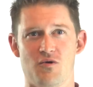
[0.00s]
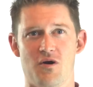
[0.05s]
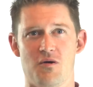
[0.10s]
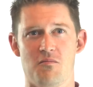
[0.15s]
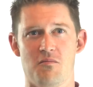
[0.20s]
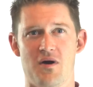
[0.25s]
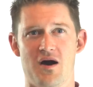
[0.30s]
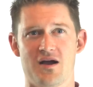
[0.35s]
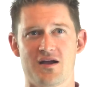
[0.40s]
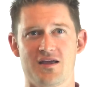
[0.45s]
while
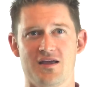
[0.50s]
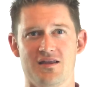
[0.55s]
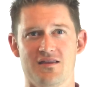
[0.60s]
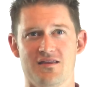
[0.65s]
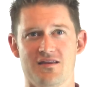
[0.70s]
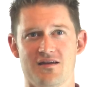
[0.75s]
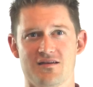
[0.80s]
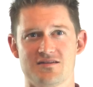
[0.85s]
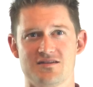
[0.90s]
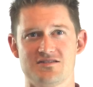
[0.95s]

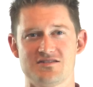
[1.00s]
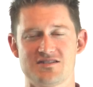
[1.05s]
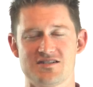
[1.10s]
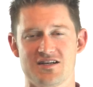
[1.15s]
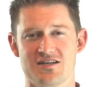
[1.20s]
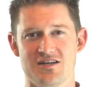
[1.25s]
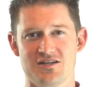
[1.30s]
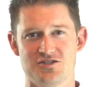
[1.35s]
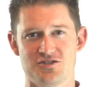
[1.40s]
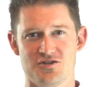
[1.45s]
mocking the
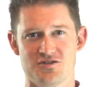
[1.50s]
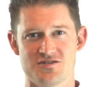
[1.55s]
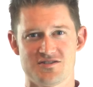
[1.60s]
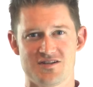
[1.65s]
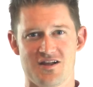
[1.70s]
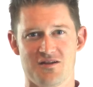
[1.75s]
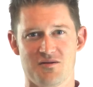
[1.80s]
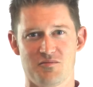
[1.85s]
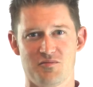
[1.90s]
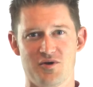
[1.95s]
signature
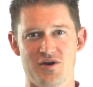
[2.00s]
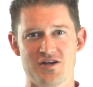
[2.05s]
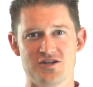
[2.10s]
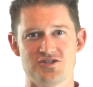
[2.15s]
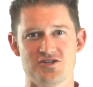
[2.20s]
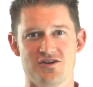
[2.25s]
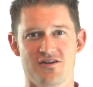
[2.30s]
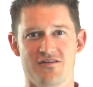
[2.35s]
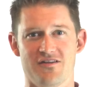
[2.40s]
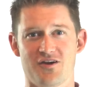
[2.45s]

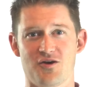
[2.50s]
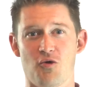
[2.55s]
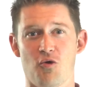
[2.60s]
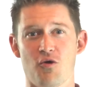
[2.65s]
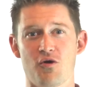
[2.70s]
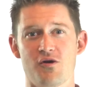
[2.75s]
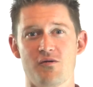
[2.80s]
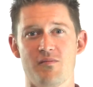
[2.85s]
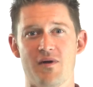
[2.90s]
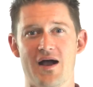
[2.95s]
celebration of the
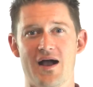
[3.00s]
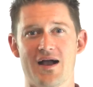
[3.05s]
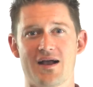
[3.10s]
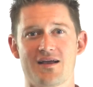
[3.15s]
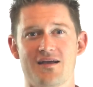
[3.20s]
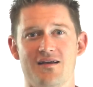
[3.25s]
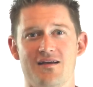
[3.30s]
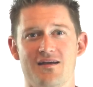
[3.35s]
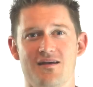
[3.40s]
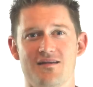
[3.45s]

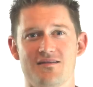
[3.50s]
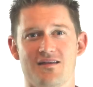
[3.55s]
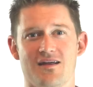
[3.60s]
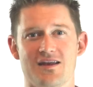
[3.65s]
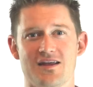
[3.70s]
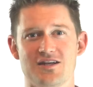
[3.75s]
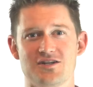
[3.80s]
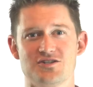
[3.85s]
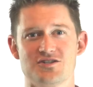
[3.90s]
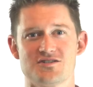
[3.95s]
quarterback
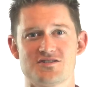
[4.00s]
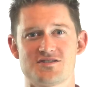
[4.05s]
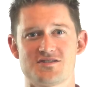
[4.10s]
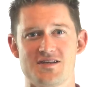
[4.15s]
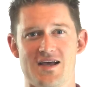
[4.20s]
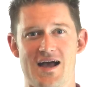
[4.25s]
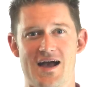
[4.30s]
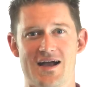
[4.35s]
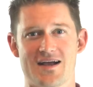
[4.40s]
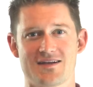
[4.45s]
that he just
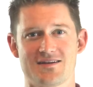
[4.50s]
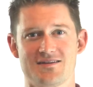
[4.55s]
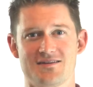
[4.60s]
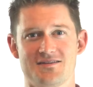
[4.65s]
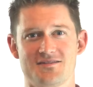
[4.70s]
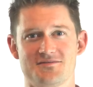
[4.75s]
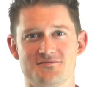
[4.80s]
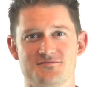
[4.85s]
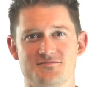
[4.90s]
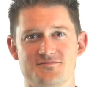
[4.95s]
sacked.
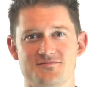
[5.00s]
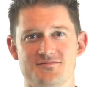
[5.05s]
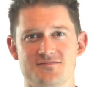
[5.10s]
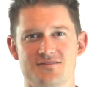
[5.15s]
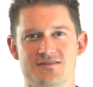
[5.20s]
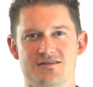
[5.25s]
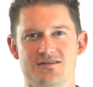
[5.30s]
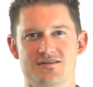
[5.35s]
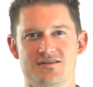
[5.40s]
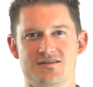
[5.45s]

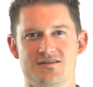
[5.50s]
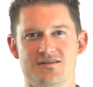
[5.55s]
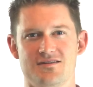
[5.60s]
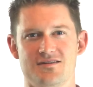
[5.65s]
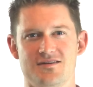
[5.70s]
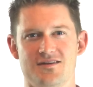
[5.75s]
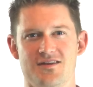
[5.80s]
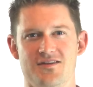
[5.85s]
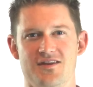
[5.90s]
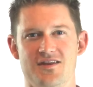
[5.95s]

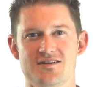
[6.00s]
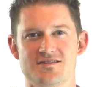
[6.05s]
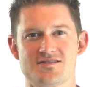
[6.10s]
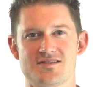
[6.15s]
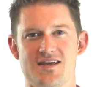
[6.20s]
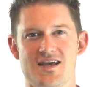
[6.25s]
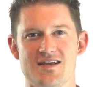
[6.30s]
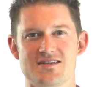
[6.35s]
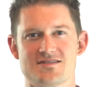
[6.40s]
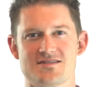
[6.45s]
In these
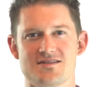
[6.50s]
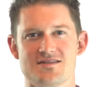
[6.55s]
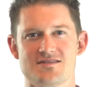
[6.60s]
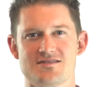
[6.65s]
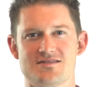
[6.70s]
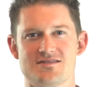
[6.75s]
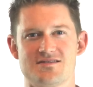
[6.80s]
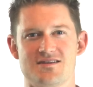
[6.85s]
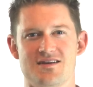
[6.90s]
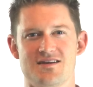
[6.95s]

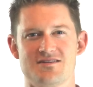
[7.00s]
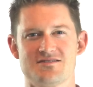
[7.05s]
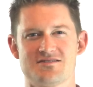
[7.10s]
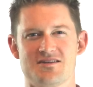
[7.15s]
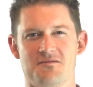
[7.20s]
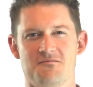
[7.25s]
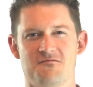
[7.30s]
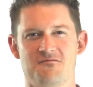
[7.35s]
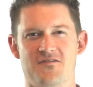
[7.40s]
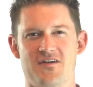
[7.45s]
cases,
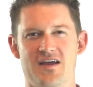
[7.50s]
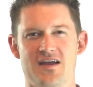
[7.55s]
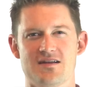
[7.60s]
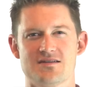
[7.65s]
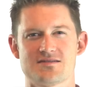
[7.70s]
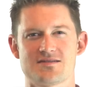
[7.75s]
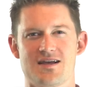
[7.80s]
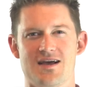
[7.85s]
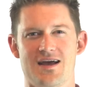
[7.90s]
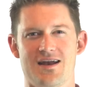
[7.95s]
some
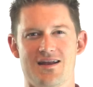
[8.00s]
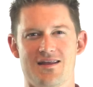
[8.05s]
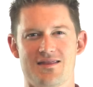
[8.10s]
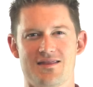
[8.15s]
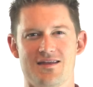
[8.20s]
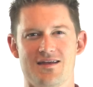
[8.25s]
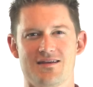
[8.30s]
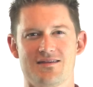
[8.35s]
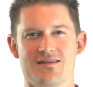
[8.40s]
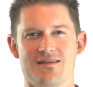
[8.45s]
fans kind of
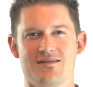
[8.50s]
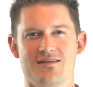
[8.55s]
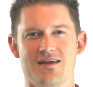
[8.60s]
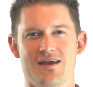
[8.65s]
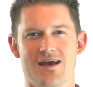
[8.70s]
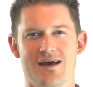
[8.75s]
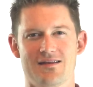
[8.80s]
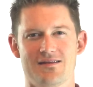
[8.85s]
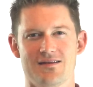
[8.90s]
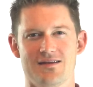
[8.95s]
think that the
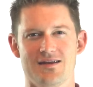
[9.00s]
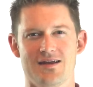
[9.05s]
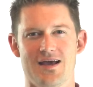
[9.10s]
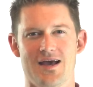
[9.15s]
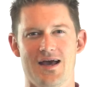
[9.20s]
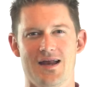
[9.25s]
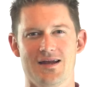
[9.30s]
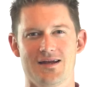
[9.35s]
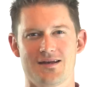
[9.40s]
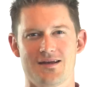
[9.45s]
athlete
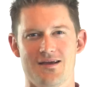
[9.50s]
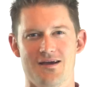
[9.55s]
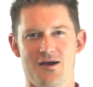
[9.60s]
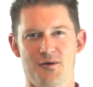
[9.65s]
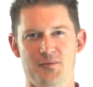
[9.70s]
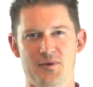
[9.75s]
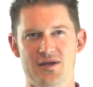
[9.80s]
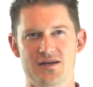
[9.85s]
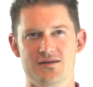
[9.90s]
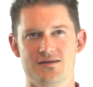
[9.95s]
had it
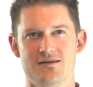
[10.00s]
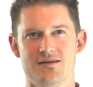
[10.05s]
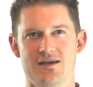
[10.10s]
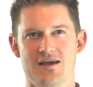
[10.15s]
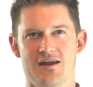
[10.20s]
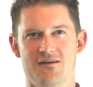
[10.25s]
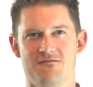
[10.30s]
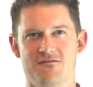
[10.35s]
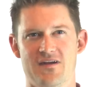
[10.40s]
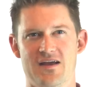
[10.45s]
coming,
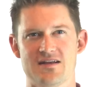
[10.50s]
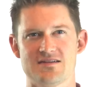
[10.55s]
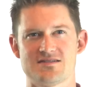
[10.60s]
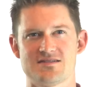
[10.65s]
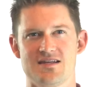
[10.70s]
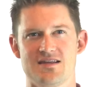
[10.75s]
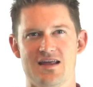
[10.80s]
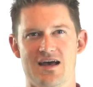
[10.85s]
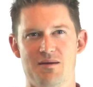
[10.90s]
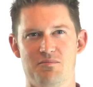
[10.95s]
and fans
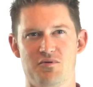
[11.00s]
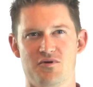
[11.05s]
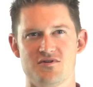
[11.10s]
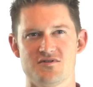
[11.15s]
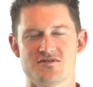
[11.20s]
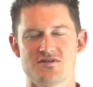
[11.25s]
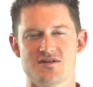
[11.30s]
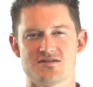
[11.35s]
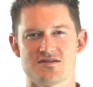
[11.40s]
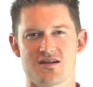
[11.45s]
see that
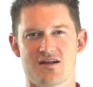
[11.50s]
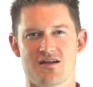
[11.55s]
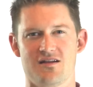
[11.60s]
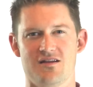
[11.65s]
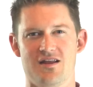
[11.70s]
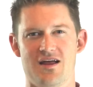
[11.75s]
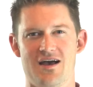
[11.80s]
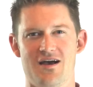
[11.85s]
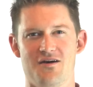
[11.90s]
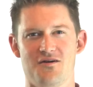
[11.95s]
person as a
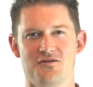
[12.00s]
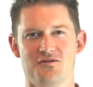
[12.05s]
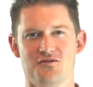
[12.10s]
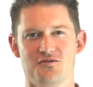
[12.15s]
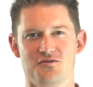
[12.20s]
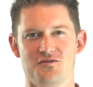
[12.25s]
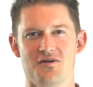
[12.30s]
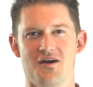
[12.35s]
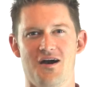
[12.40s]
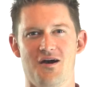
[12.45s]
clown
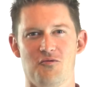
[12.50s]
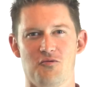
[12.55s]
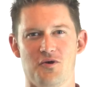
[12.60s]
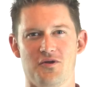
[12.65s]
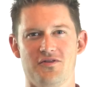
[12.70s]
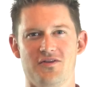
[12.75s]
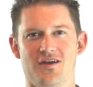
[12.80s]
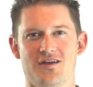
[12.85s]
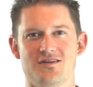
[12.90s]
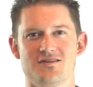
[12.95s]
who got
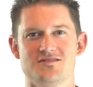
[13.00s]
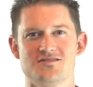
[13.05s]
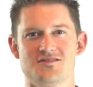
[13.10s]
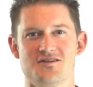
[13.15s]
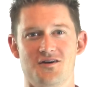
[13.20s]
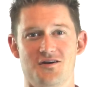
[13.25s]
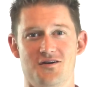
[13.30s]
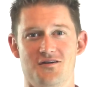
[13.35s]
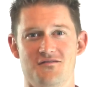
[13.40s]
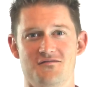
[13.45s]
what they
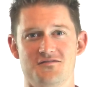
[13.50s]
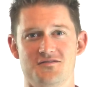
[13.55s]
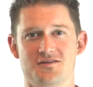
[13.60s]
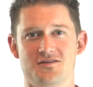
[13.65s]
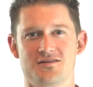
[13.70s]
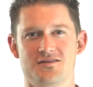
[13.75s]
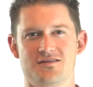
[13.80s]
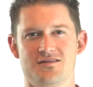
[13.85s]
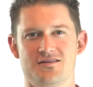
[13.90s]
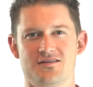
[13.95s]
deserved.
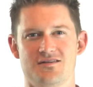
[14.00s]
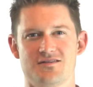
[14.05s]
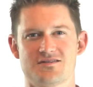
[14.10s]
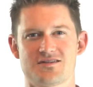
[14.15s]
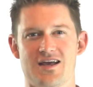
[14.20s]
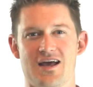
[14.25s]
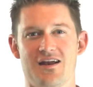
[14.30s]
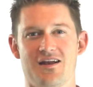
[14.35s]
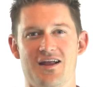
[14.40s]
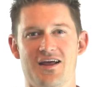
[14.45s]
It's
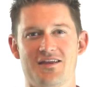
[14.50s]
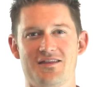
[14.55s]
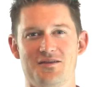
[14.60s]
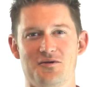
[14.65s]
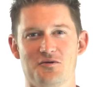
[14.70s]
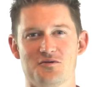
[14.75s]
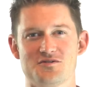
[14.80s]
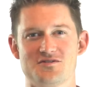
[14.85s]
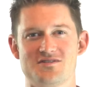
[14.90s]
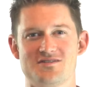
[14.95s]
kind of like the
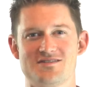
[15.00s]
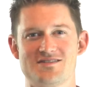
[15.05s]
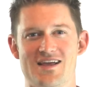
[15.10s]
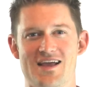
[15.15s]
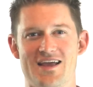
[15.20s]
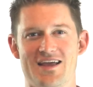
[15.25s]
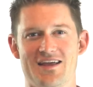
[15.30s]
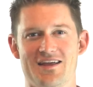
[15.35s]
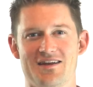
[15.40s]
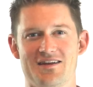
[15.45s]
old
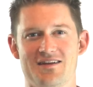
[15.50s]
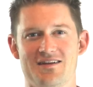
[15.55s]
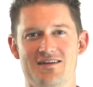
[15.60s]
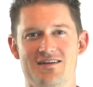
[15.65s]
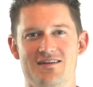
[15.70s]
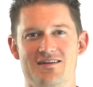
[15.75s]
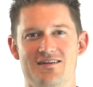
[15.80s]
saying,